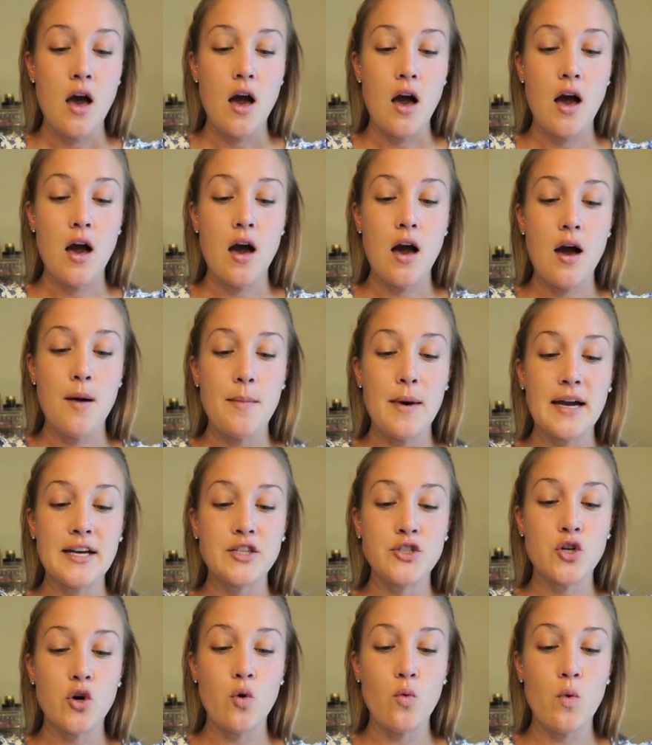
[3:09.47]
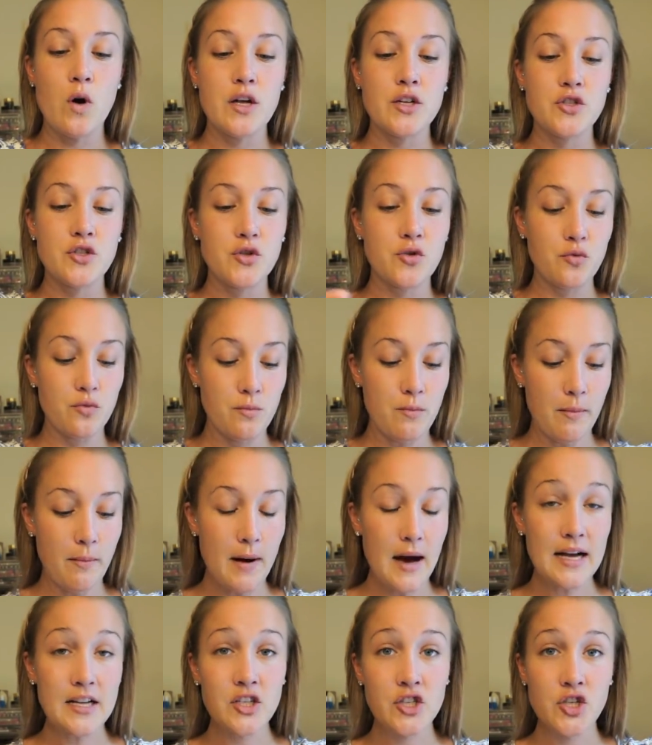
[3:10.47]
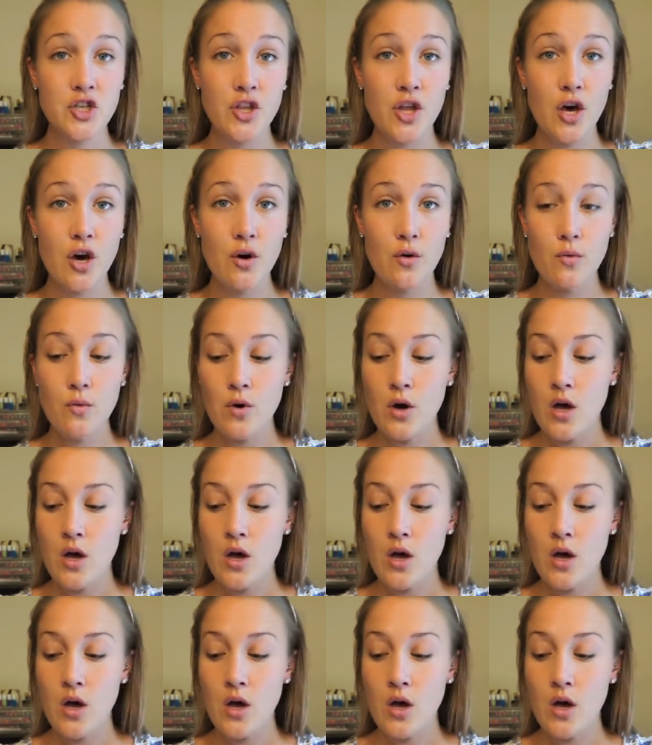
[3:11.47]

I don't want too much though.